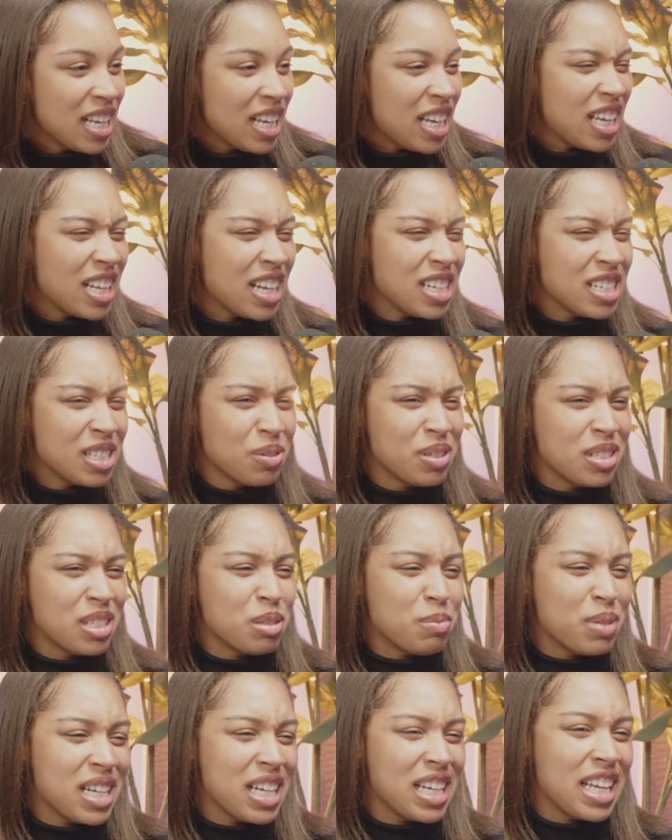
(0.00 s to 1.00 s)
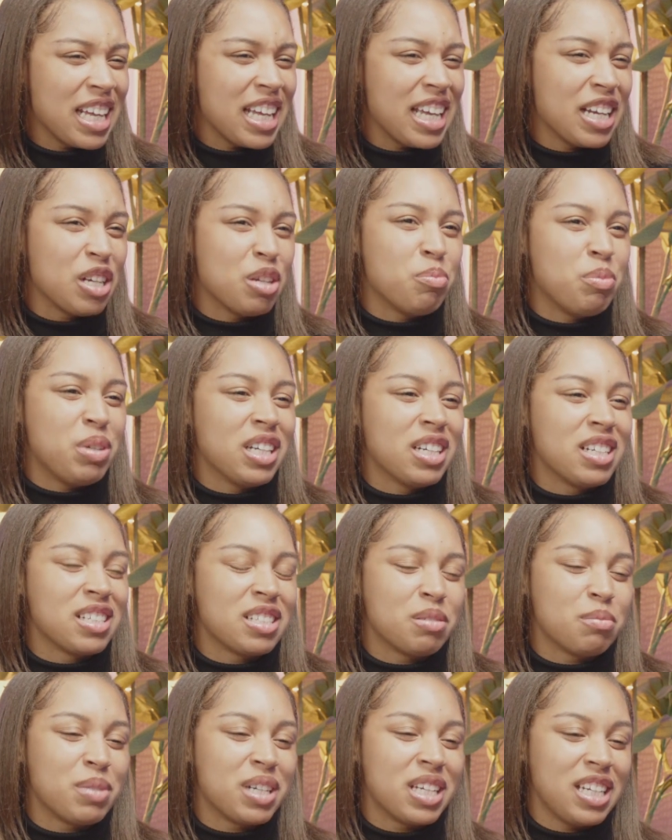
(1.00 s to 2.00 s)
And I just want somebody to hear me or
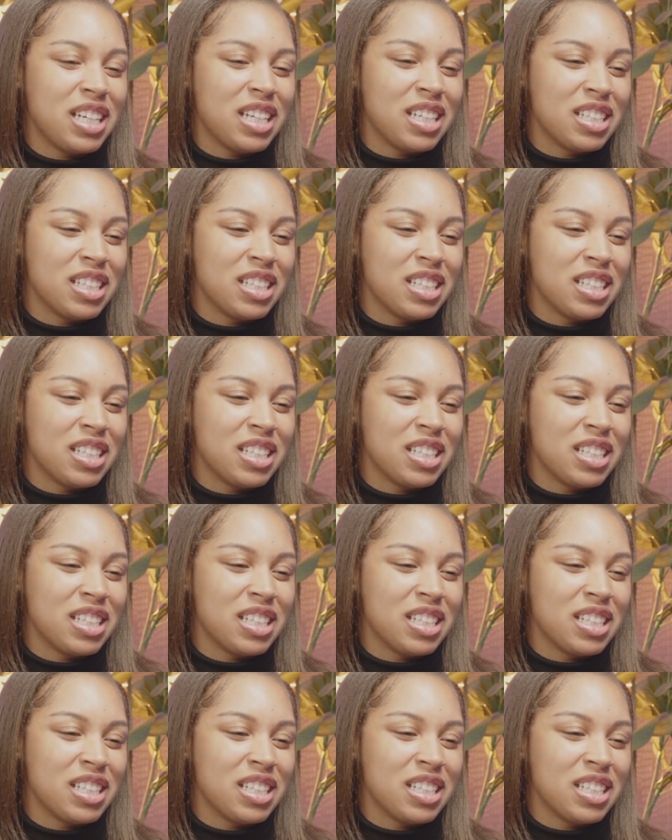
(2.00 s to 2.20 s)
somebody